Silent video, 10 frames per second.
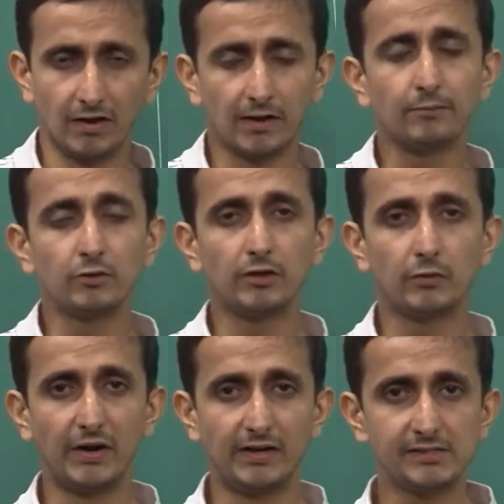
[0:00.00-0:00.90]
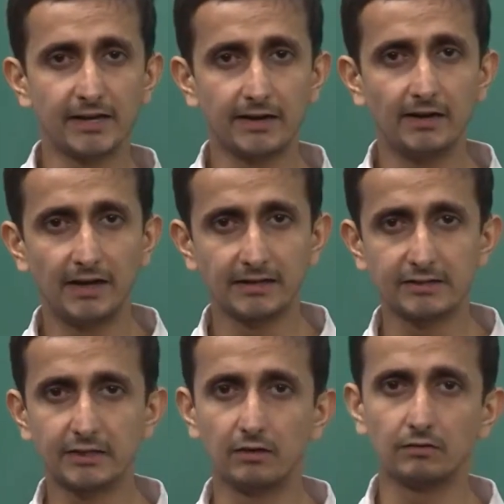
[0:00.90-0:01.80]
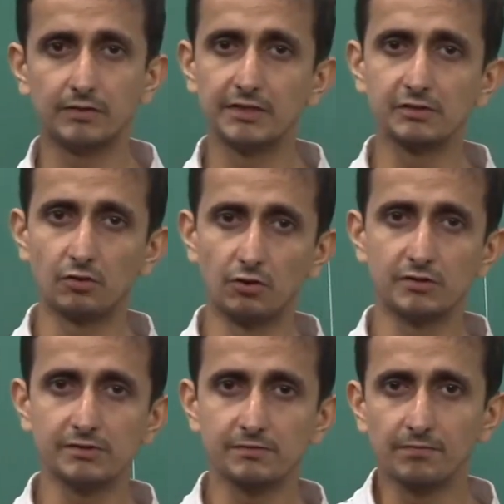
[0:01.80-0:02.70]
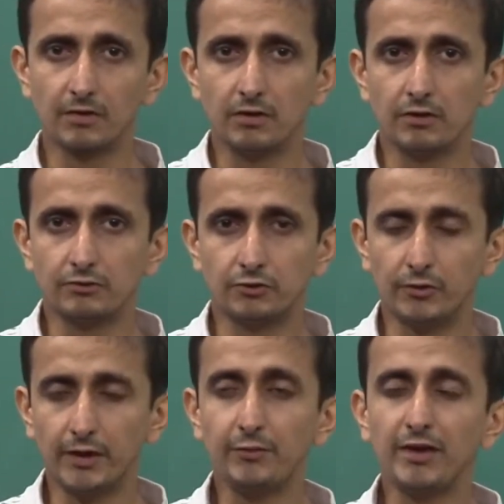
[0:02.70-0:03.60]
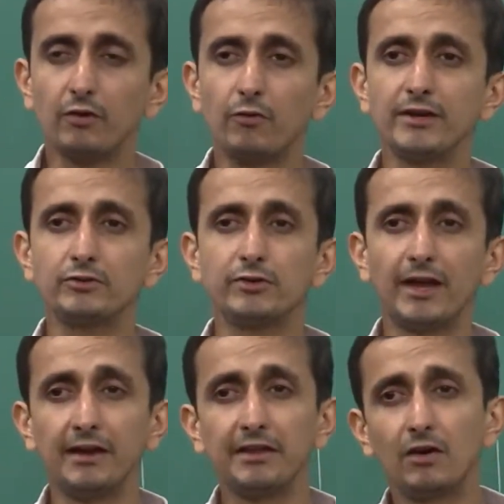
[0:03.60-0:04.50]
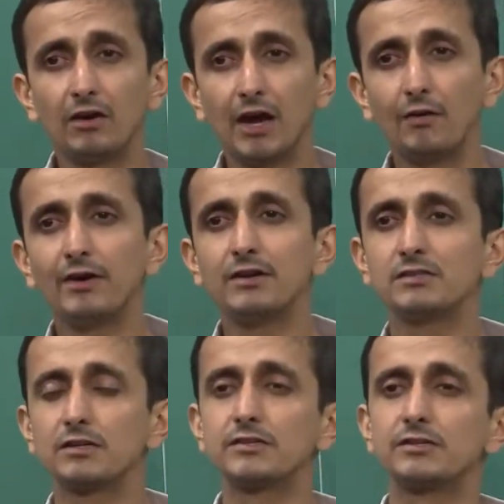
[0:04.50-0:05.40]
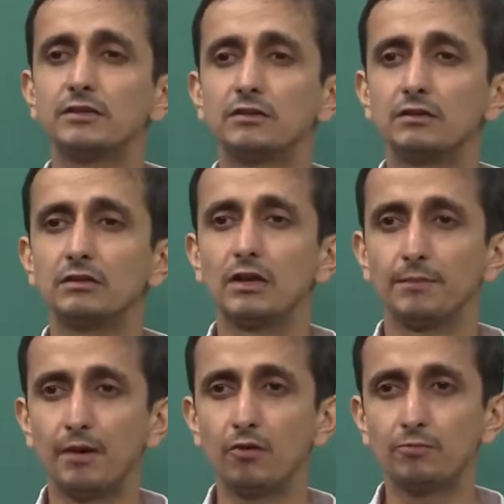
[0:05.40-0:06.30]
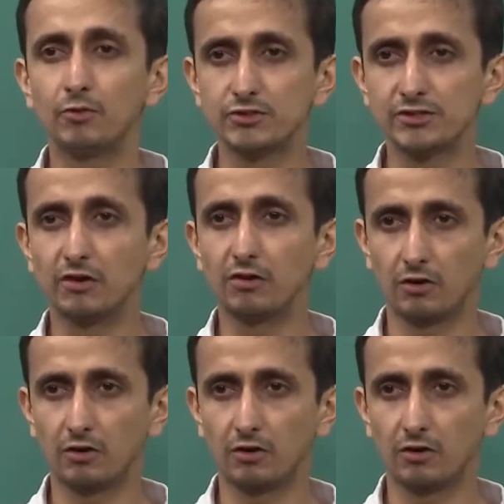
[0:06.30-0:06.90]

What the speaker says: welcome to the 22nd lecture of this course. So, today we are going to carry on our discussion about push down